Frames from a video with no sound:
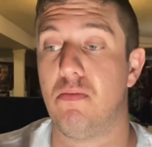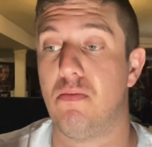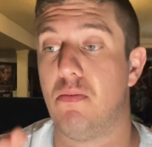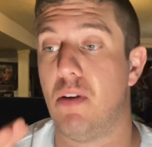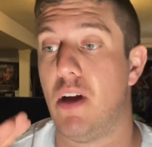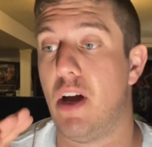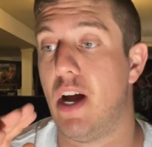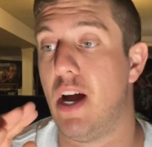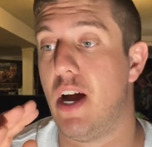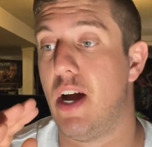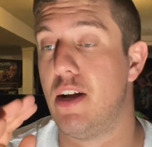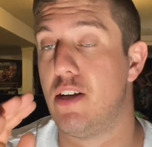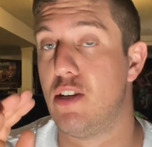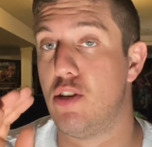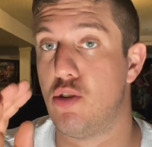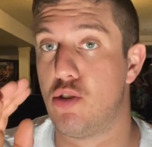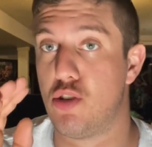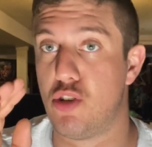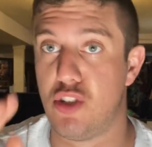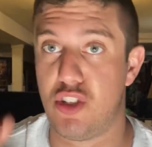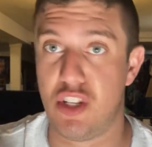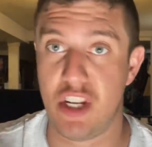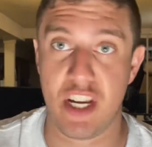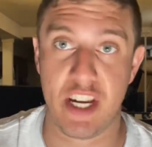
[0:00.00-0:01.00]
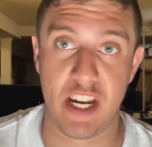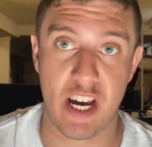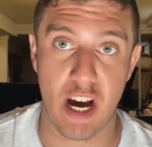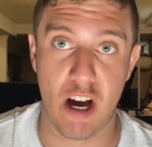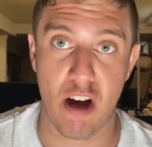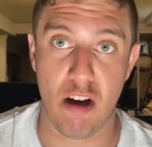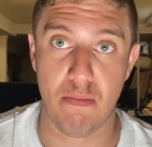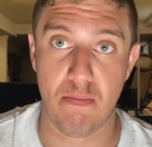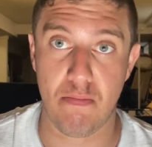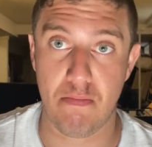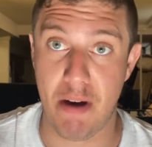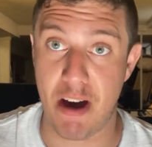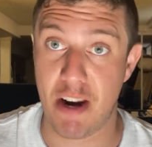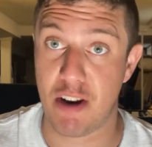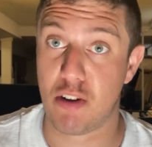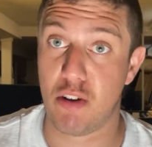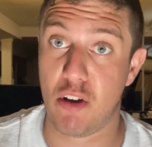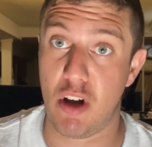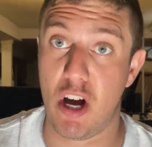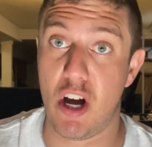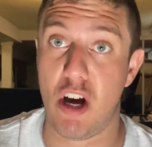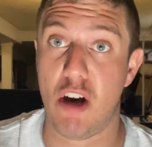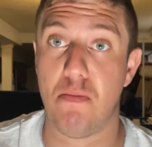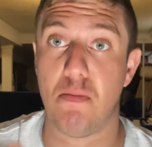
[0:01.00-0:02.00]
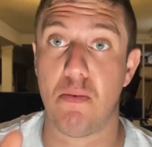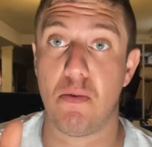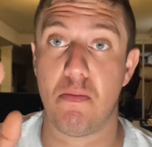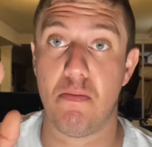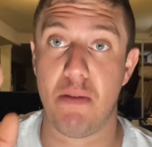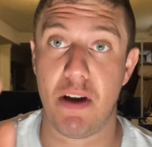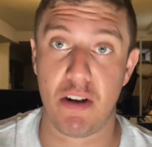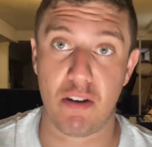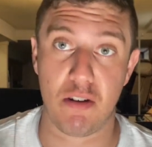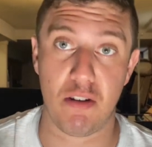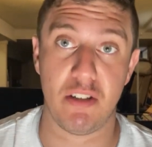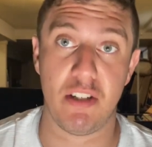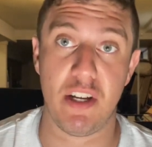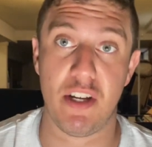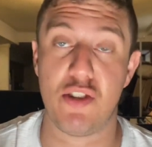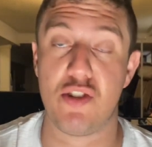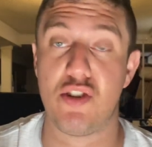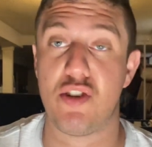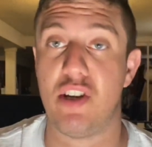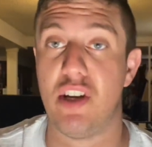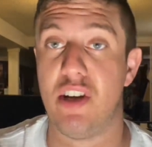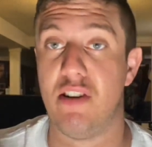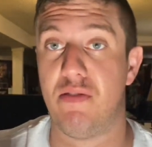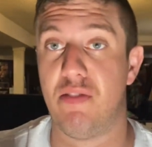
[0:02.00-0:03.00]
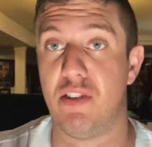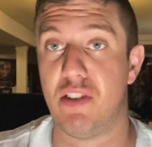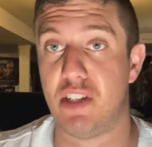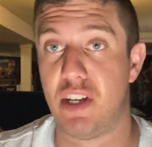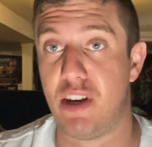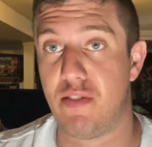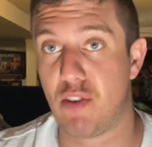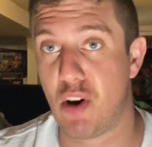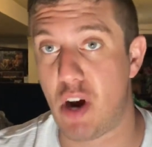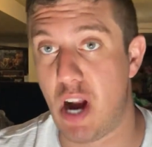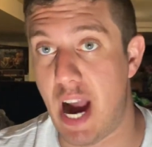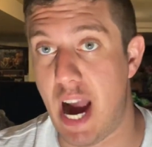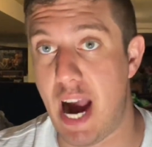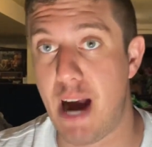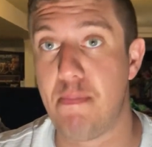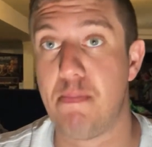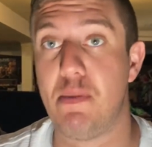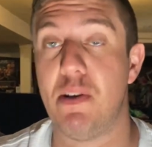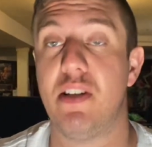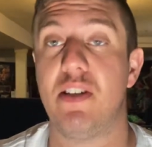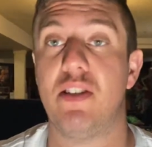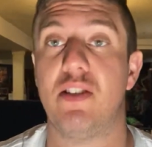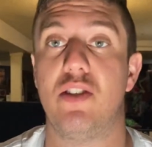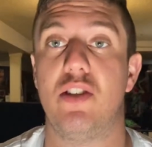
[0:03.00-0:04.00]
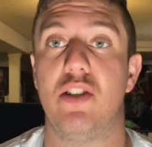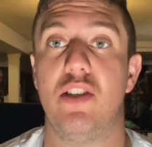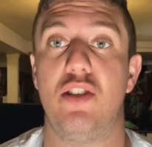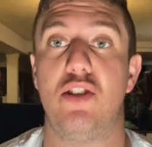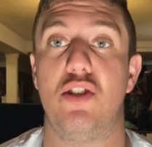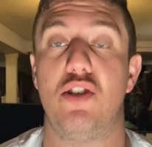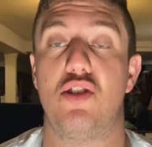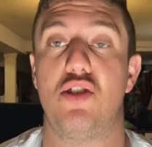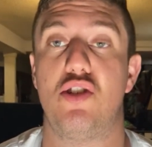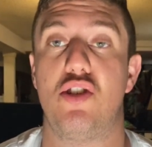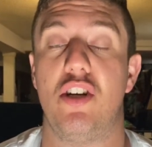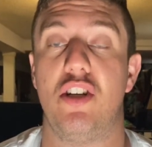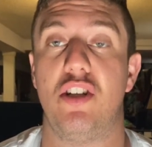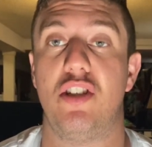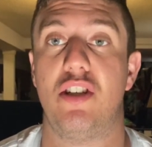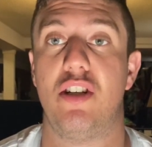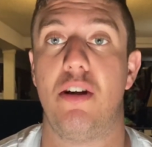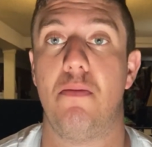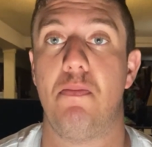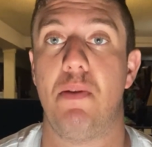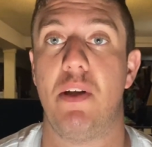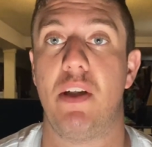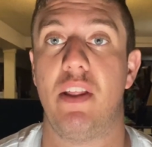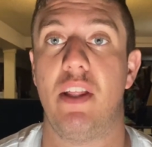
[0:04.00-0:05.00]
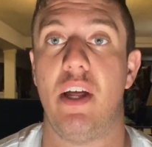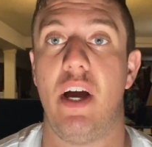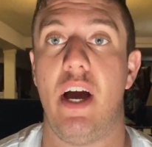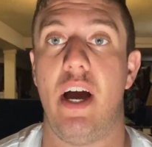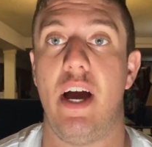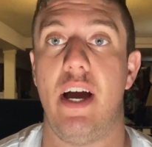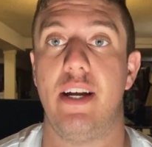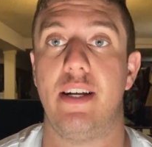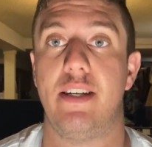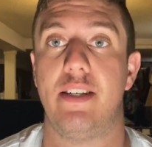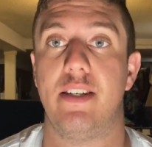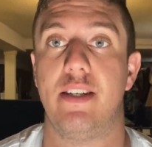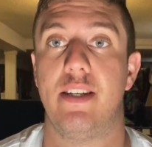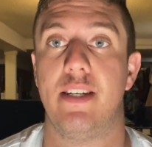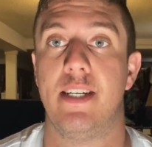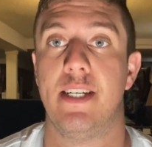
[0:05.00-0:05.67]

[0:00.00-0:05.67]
You should seek help, medical help, or medical attention if this ever happens. This is just something that